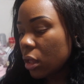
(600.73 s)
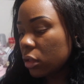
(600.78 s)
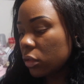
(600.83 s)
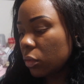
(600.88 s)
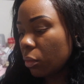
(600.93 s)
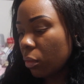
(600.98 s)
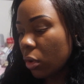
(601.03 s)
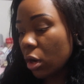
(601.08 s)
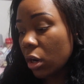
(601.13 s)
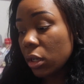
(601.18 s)

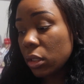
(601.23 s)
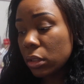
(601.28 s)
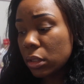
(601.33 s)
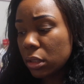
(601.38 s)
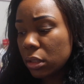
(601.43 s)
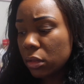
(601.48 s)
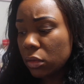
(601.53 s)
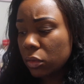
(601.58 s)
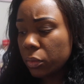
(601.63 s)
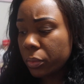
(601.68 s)
It's
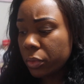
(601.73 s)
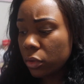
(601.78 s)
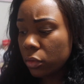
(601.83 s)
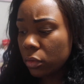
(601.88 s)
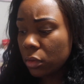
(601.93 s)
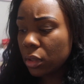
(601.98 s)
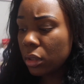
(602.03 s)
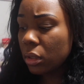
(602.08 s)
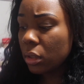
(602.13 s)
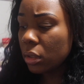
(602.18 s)
Marlin's
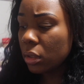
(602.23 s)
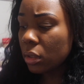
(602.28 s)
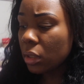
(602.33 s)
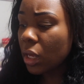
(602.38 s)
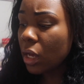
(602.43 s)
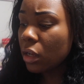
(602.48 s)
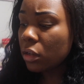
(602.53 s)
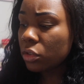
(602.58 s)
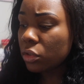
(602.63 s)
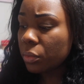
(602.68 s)
Beauty
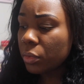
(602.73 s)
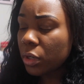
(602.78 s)
Lounge